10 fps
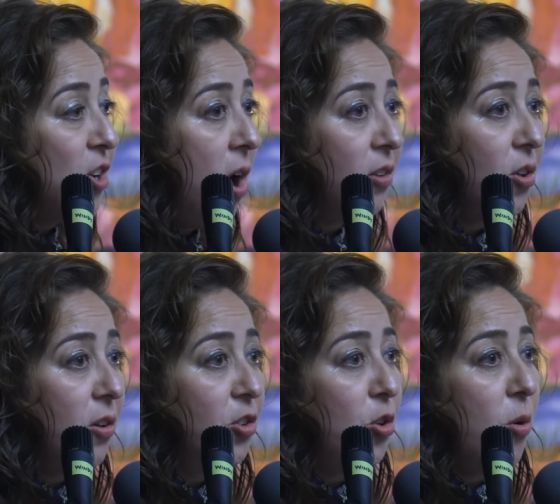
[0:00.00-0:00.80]
talks
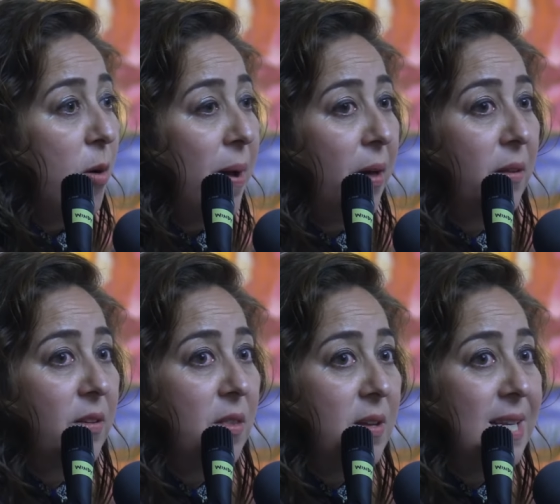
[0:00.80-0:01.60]
also
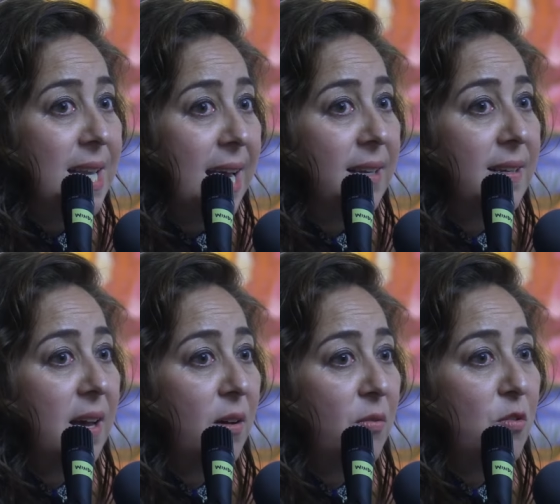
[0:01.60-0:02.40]
about the date
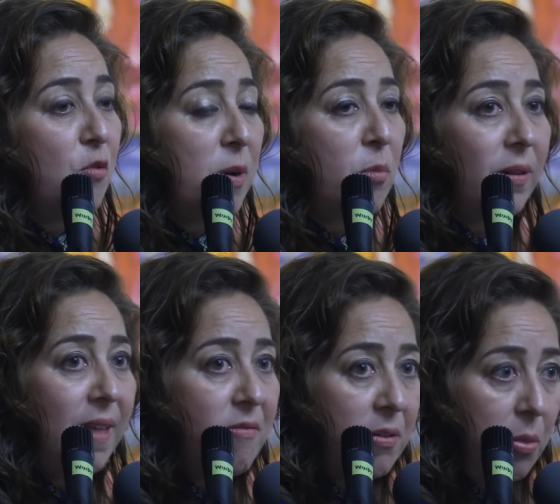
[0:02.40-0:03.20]
of November
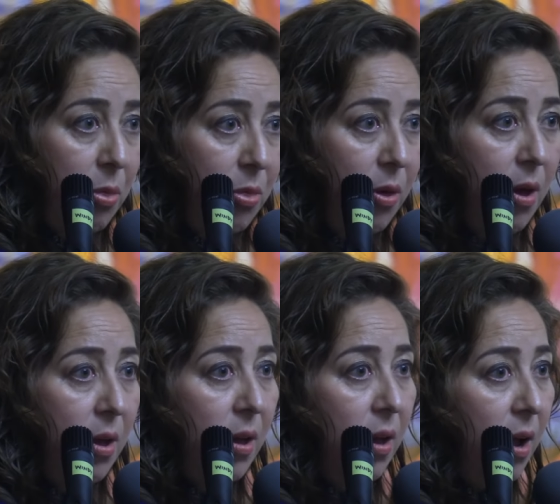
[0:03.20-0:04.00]
11th,
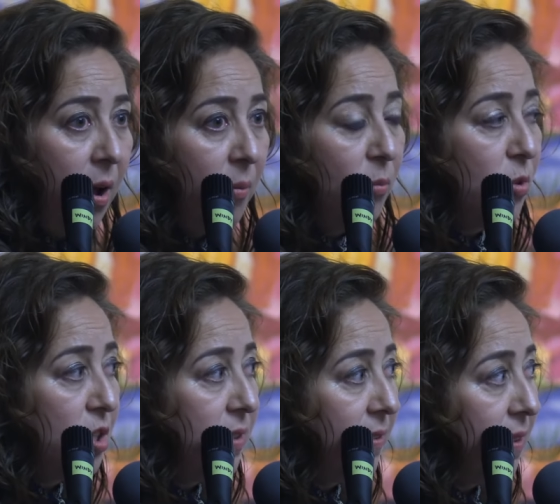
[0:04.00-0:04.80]

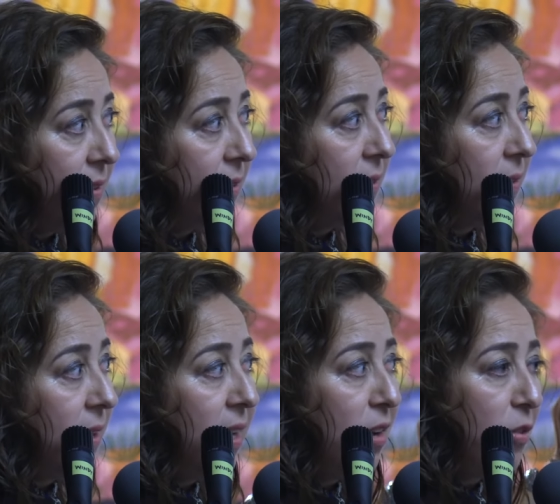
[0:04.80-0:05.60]
which is the
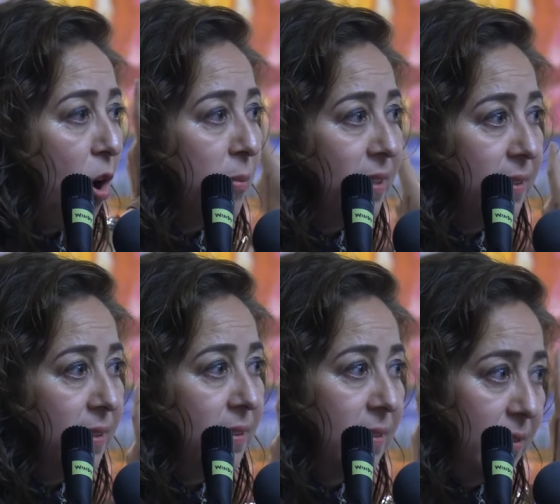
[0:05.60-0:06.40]
signing of the
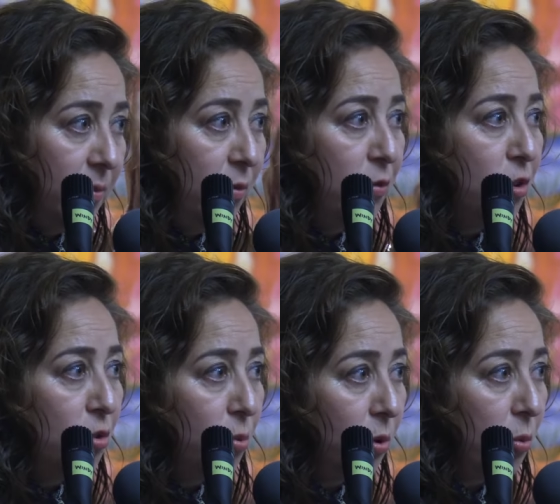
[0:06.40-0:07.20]
armistice,
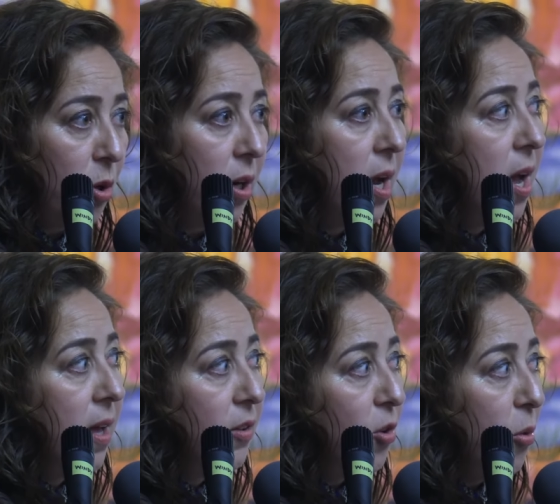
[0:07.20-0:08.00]
First World War.
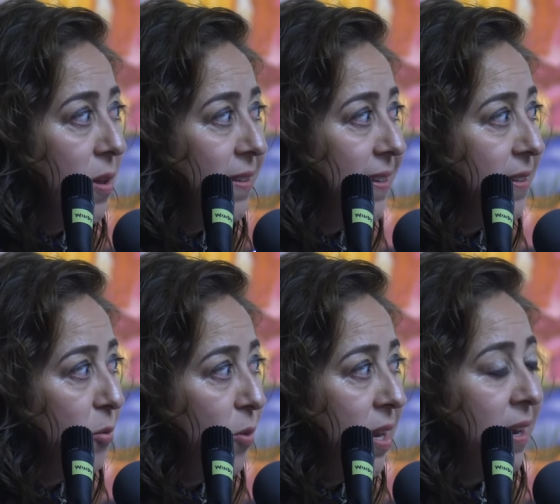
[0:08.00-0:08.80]
So this is
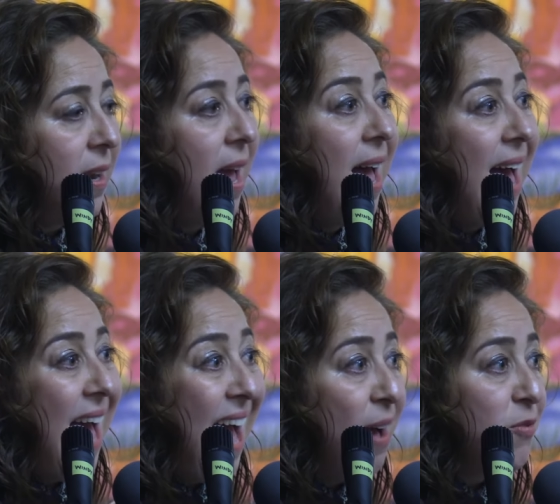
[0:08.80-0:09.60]
written
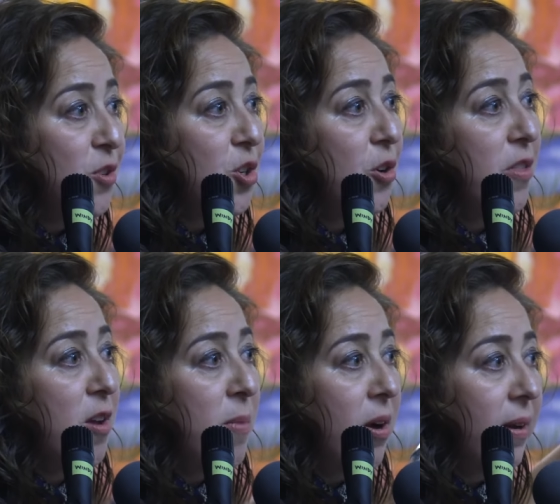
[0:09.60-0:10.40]
after the
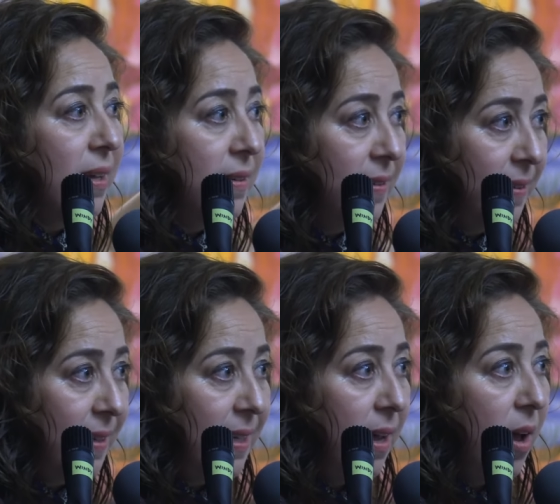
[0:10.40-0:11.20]
Americans
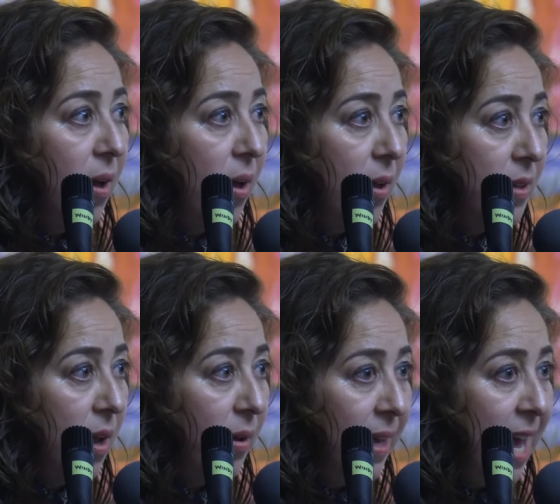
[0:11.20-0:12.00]

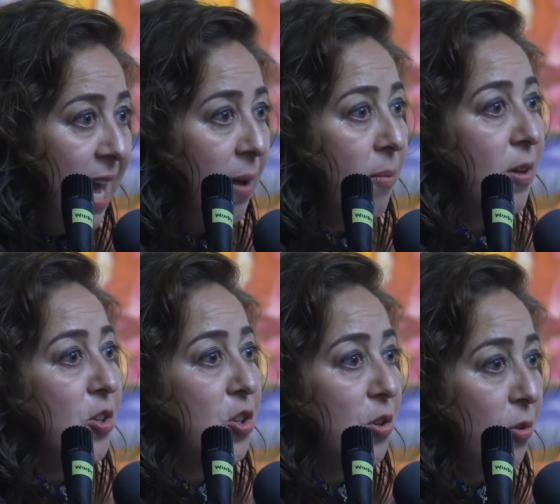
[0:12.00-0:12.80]
came
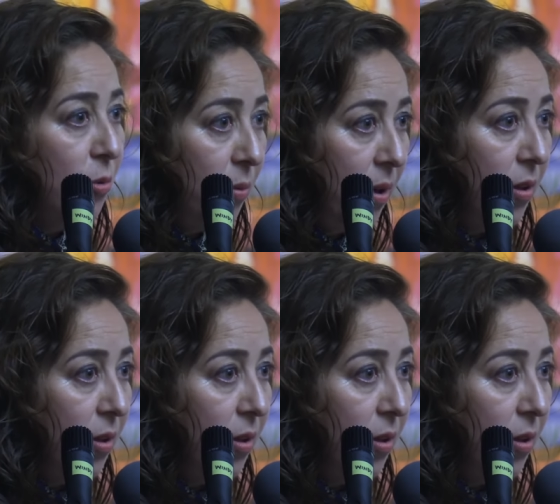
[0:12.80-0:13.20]
to